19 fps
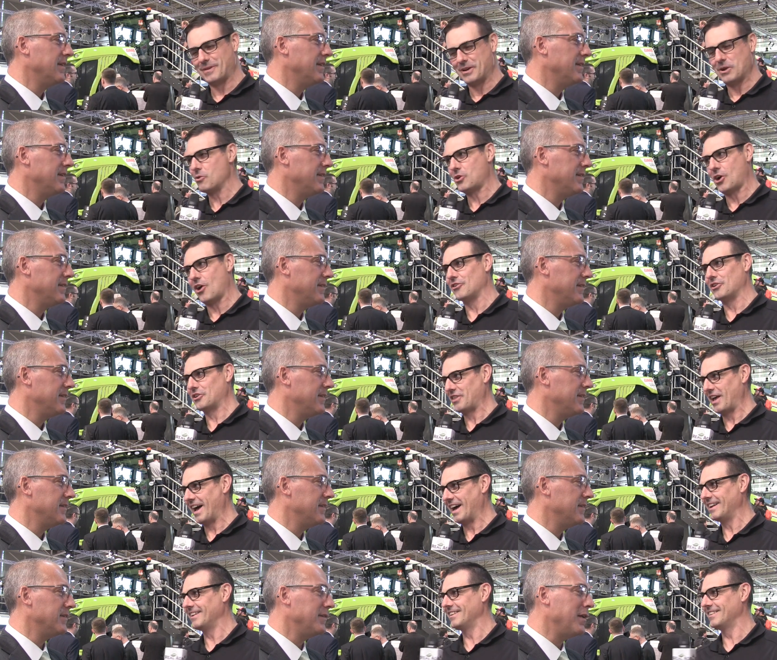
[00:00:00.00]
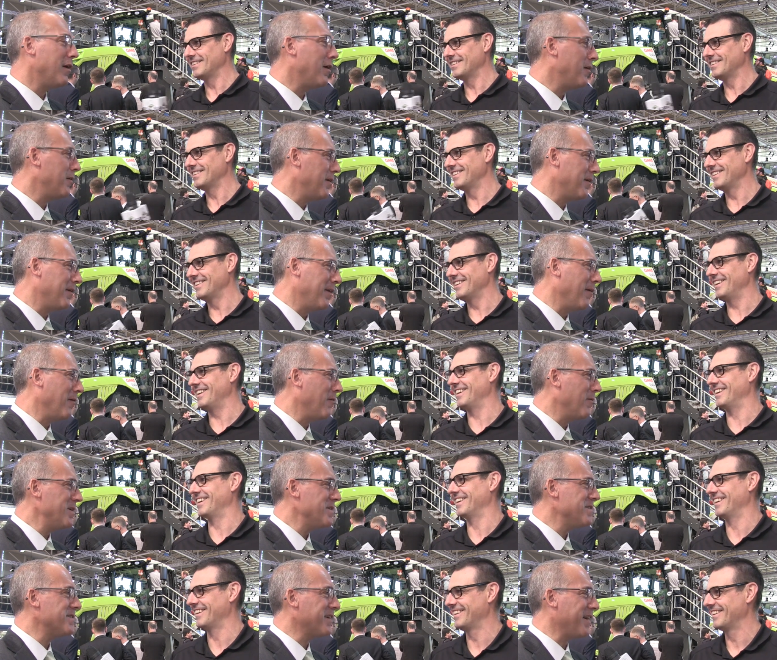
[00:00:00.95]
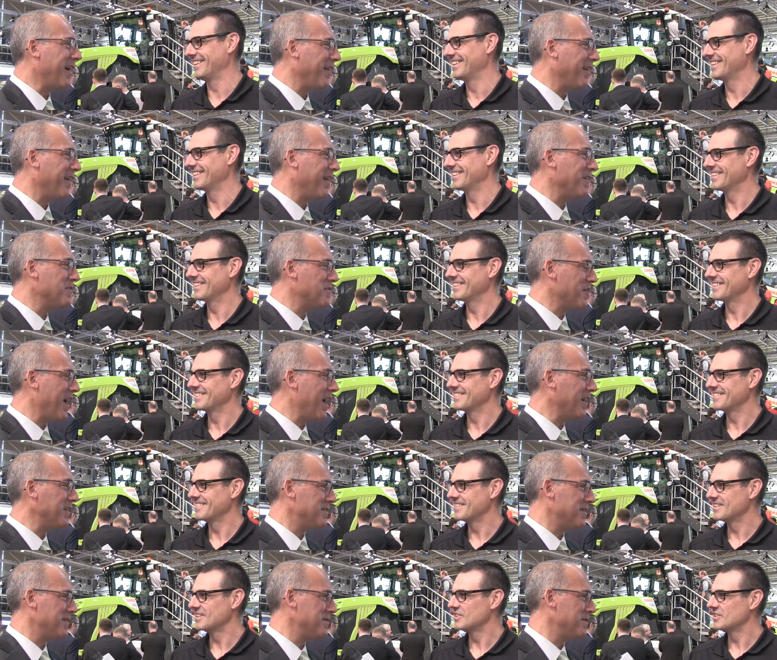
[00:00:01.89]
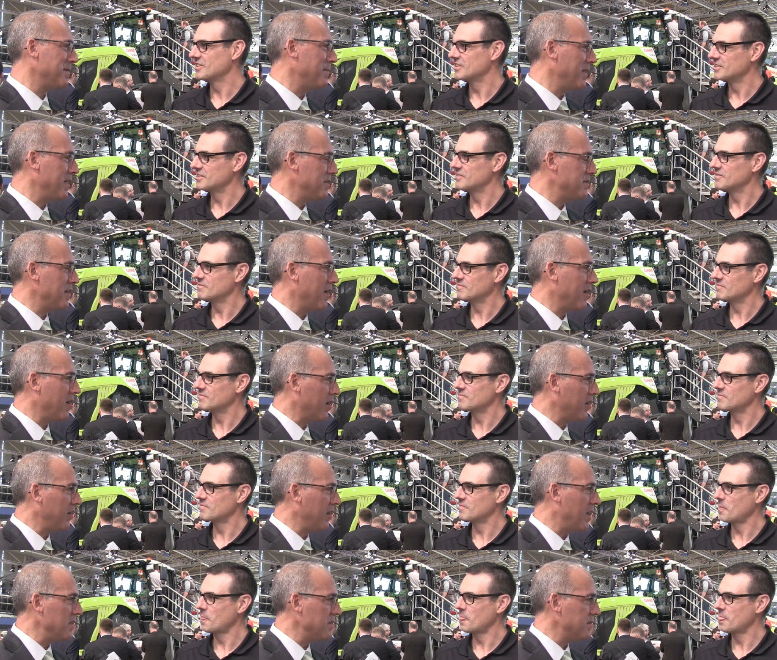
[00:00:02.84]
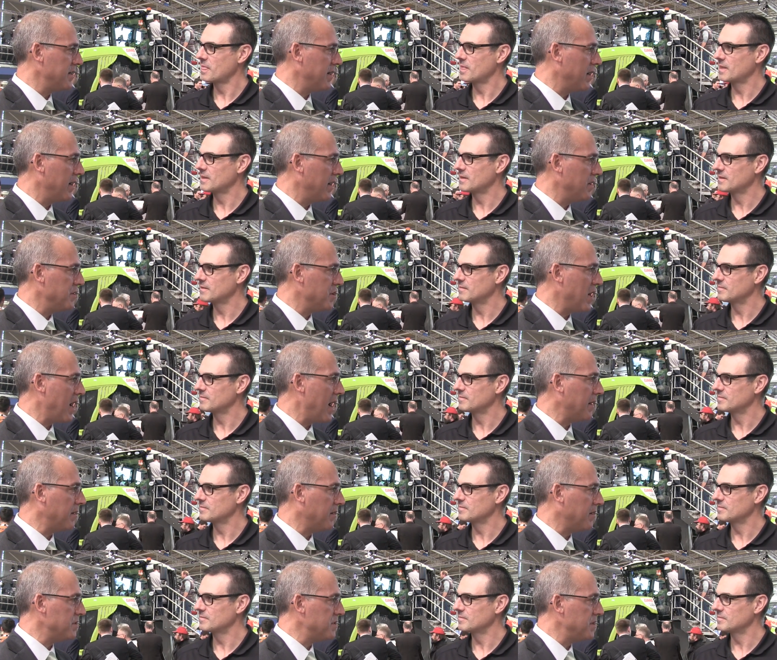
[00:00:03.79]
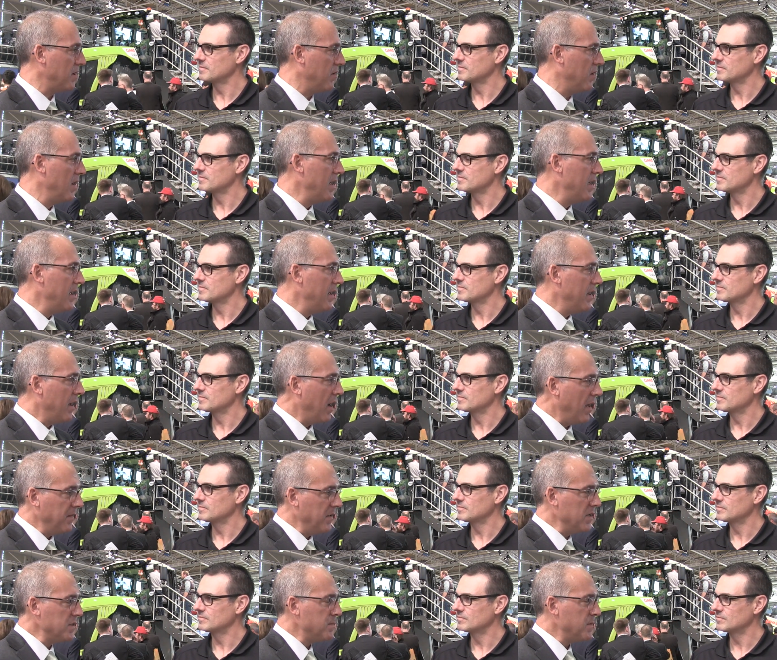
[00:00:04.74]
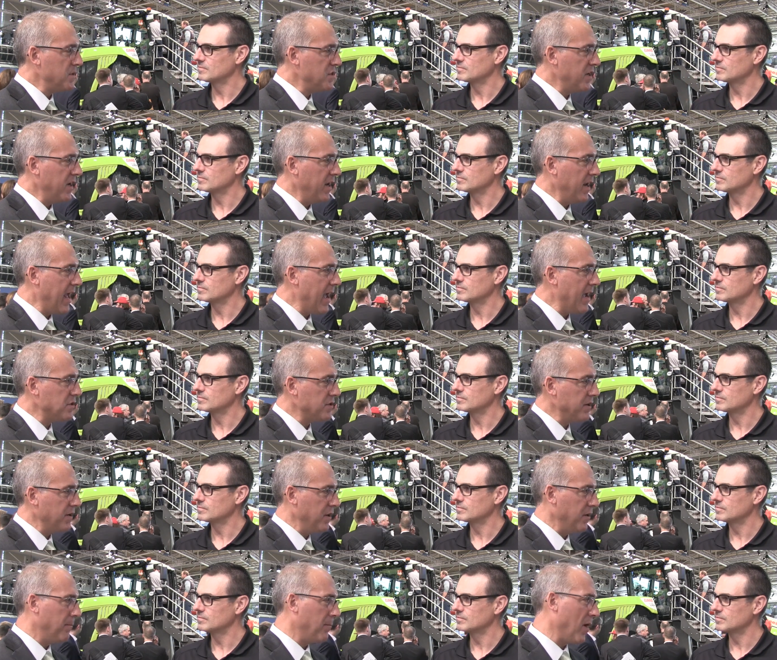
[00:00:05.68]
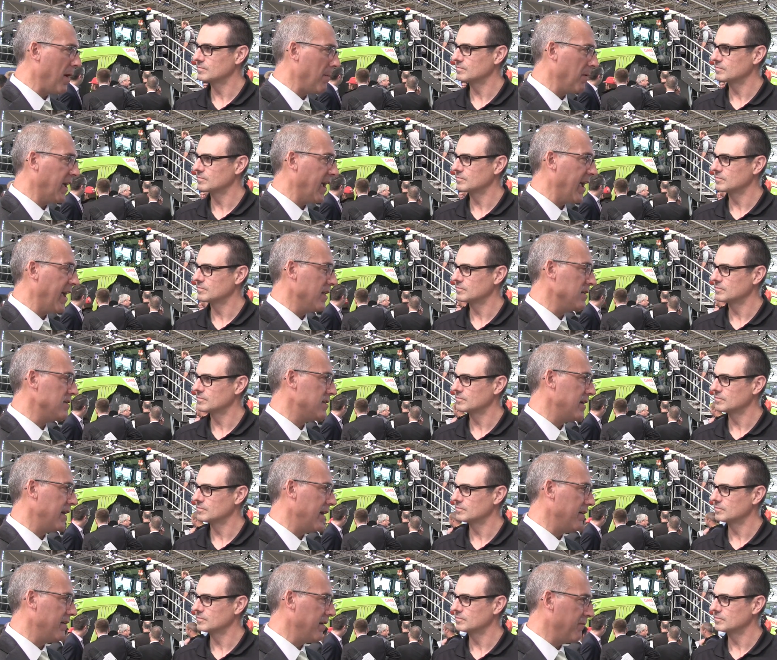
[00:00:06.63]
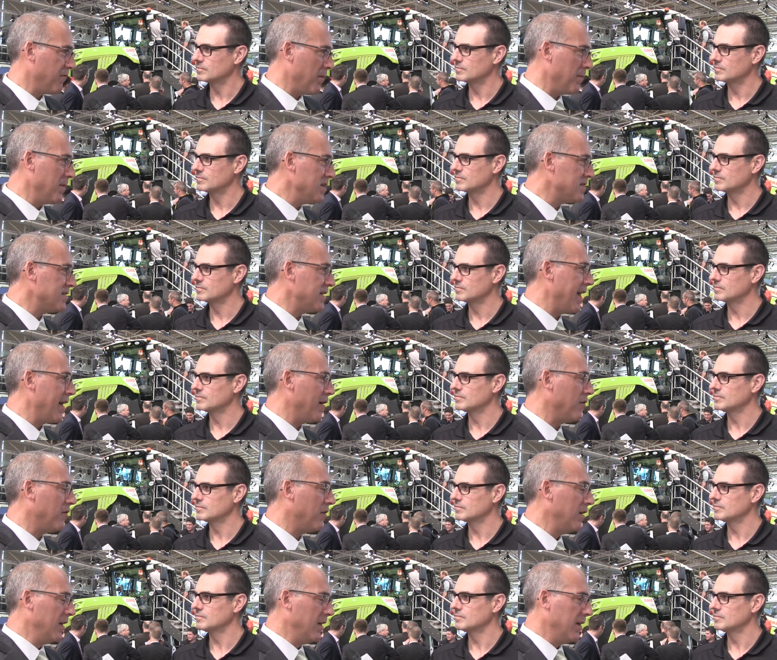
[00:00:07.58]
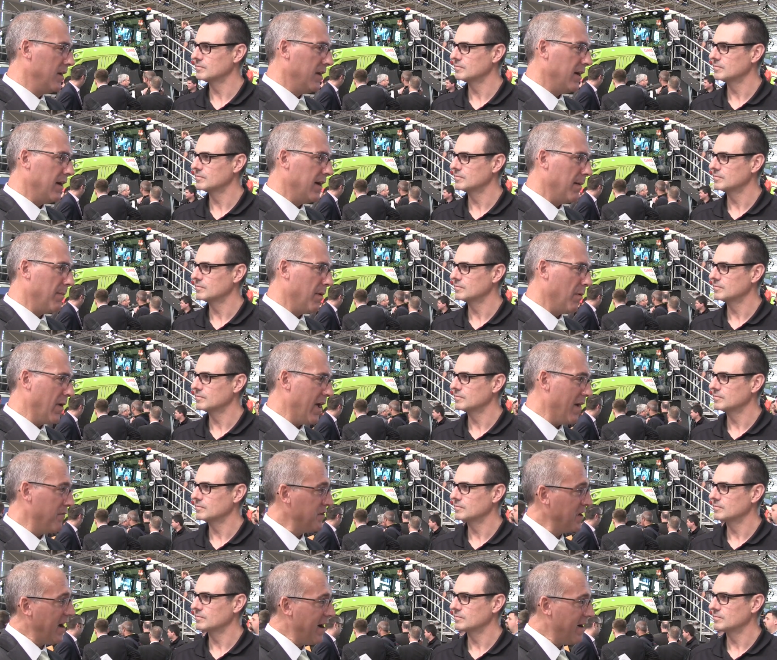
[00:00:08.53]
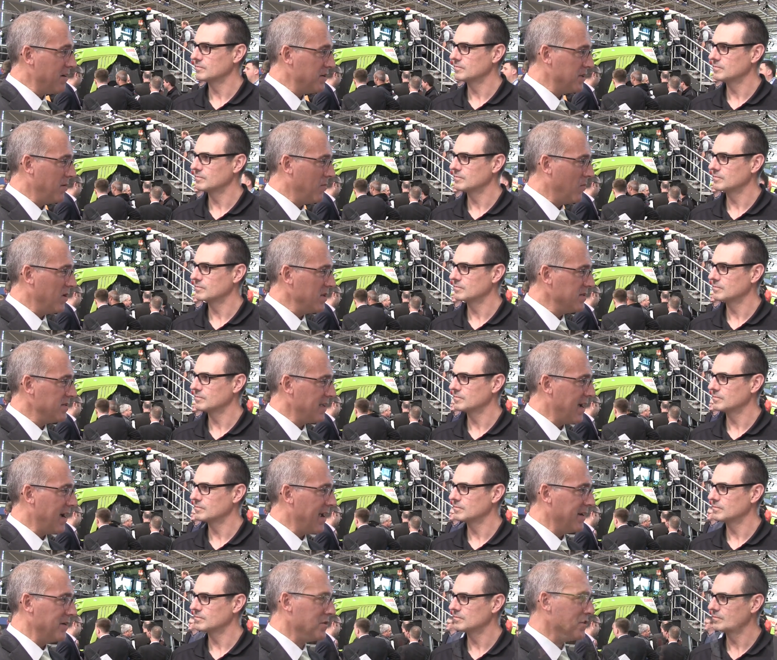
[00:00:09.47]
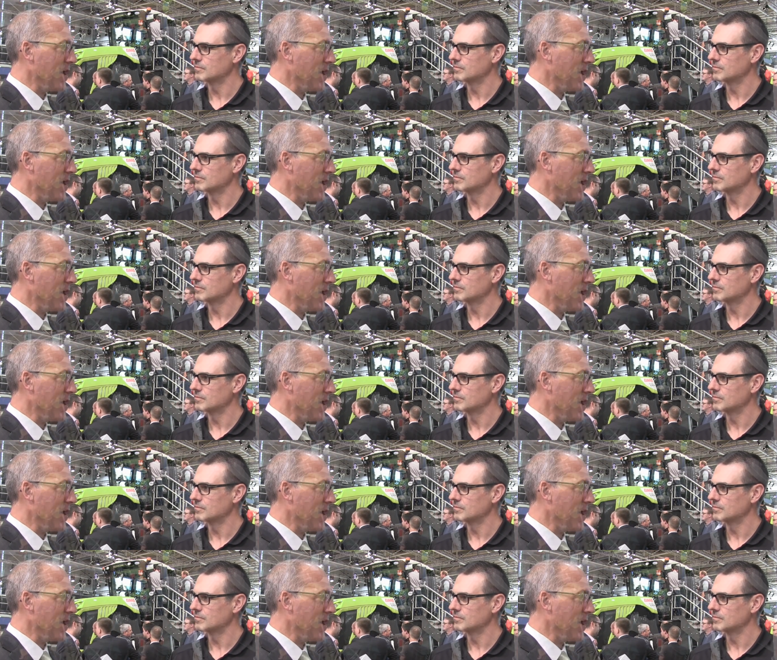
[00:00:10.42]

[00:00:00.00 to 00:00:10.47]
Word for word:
Speaker 1: we don't call it that. No, no, no. We just call it our track system that's on our Claas Xerion tractor. So on this machine, actually, and you probably can't see it from this angle, uh, but we have tires on one side and